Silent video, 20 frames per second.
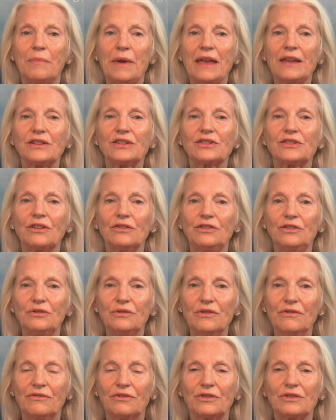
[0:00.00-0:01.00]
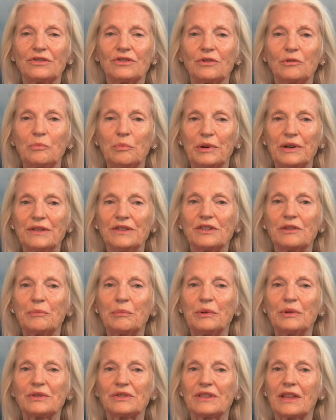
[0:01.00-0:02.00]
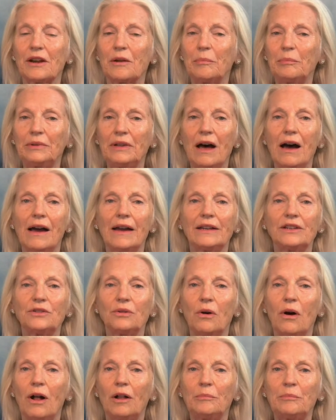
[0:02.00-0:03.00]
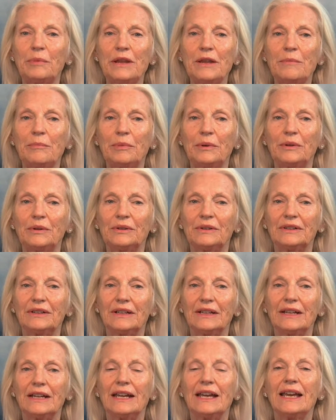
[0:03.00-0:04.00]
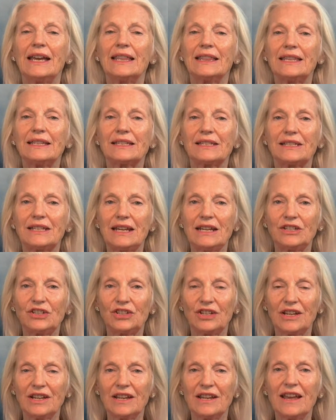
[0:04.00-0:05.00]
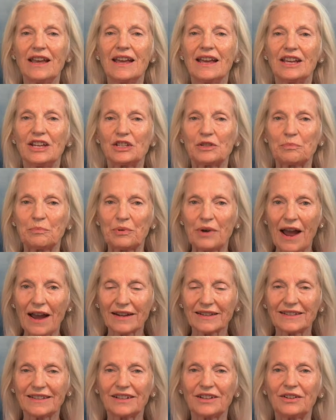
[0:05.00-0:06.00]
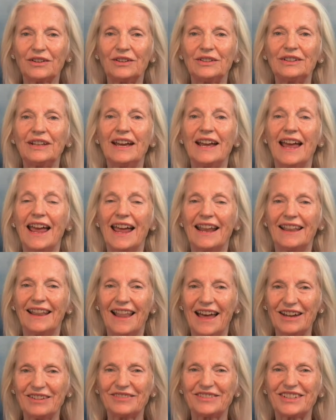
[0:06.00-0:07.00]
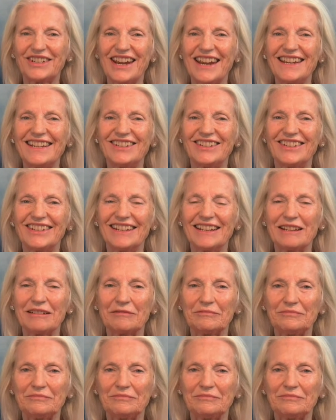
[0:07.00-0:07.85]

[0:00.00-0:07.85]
based on universal principles that apply to all people. This teaching is practical and life-changing.